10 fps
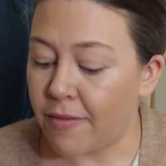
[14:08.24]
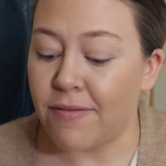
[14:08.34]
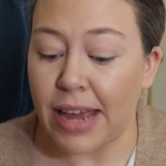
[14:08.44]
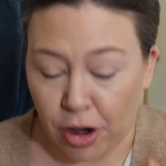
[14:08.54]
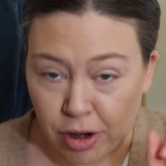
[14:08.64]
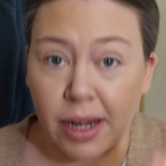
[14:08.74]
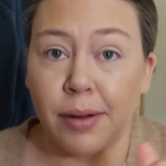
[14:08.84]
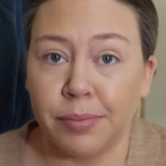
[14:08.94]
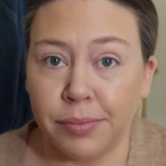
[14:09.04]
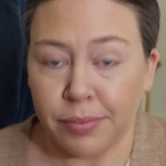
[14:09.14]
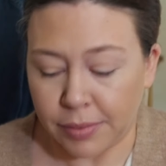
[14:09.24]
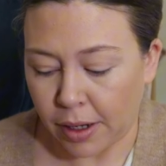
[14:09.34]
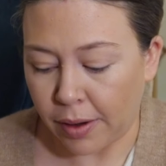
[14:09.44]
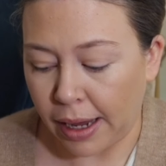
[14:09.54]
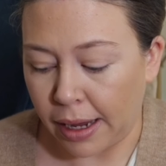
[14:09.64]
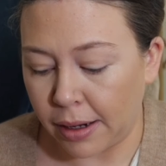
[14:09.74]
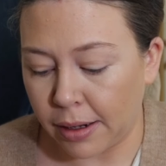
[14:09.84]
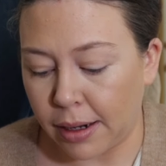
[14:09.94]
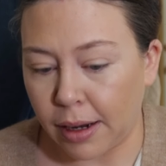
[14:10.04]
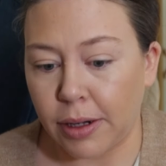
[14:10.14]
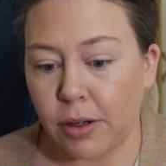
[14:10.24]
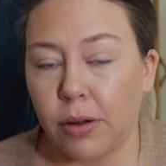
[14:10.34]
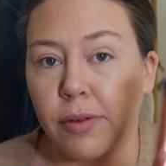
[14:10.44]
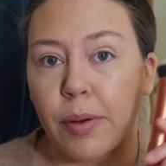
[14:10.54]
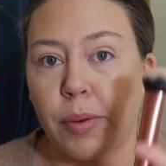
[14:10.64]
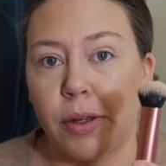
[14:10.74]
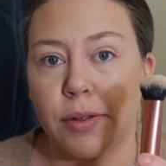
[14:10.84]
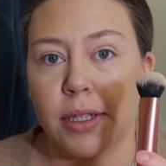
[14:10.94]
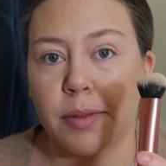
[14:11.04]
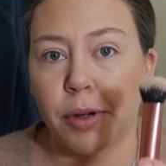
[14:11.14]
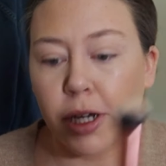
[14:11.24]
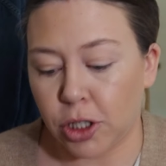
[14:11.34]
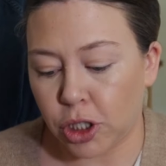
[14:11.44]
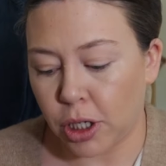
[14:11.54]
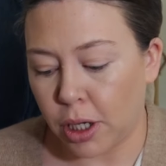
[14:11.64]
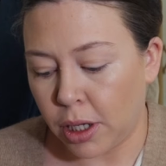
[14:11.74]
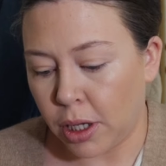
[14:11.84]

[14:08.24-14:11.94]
Very. Okay, now I don't know if I want to use this brush